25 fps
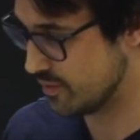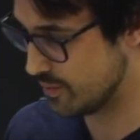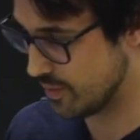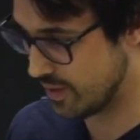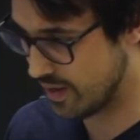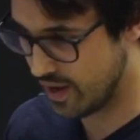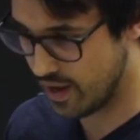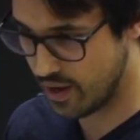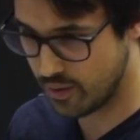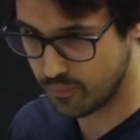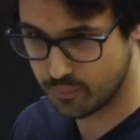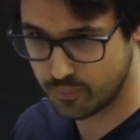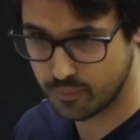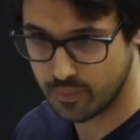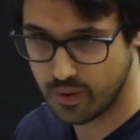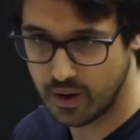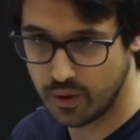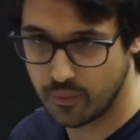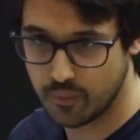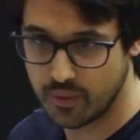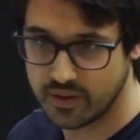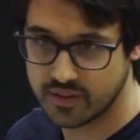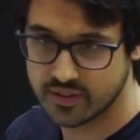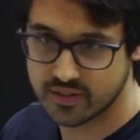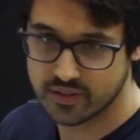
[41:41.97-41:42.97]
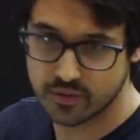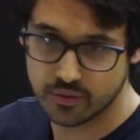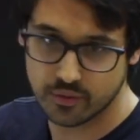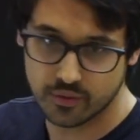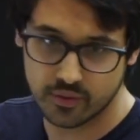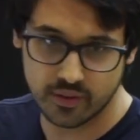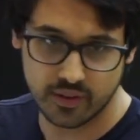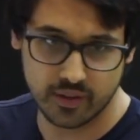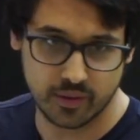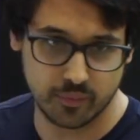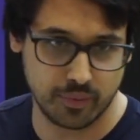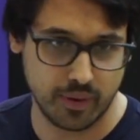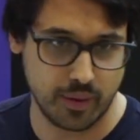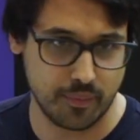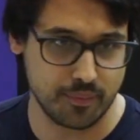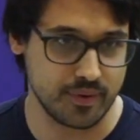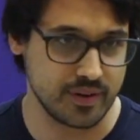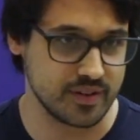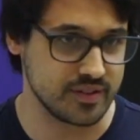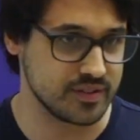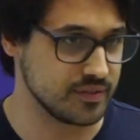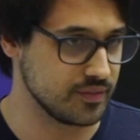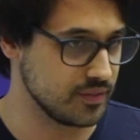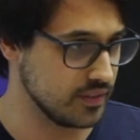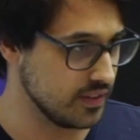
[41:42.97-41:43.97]
this way? I went to, in
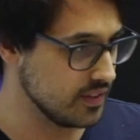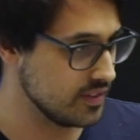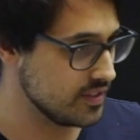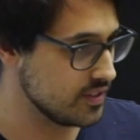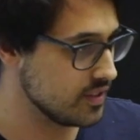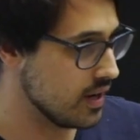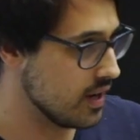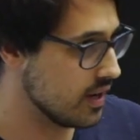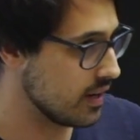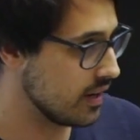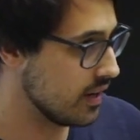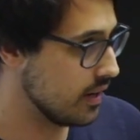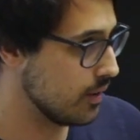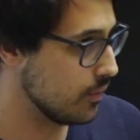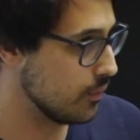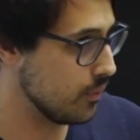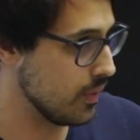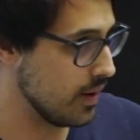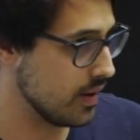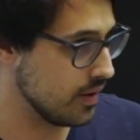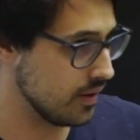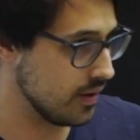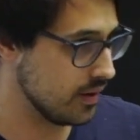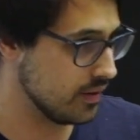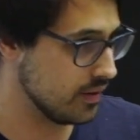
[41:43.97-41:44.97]
preparation for this talk, I went